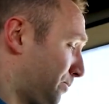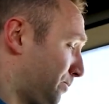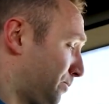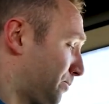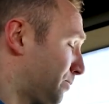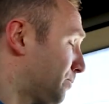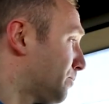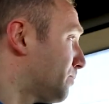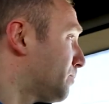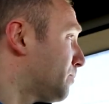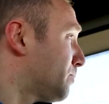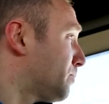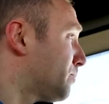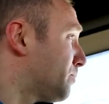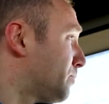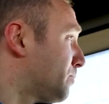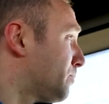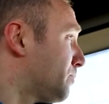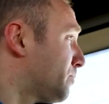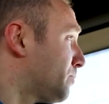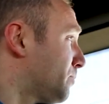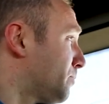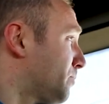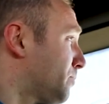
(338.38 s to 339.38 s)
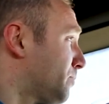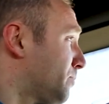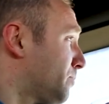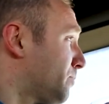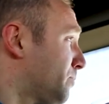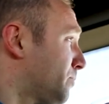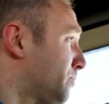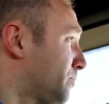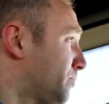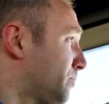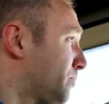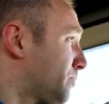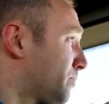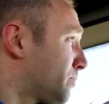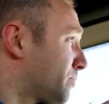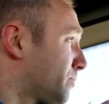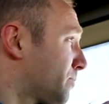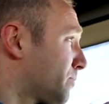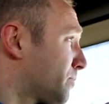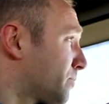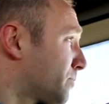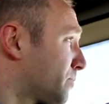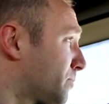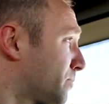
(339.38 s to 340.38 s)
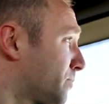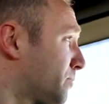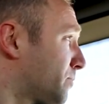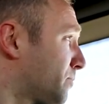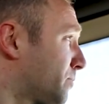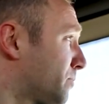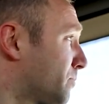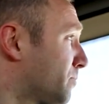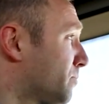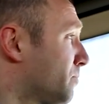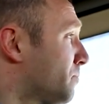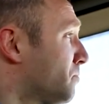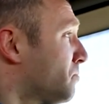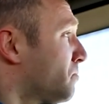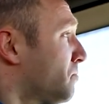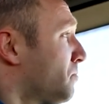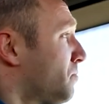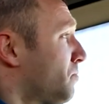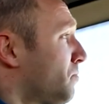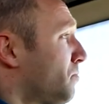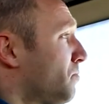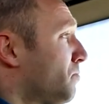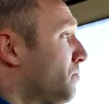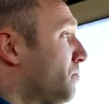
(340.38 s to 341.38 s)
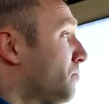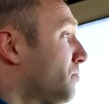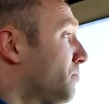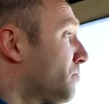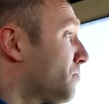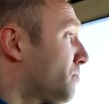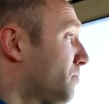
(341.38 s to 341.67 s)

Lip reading: [no speech]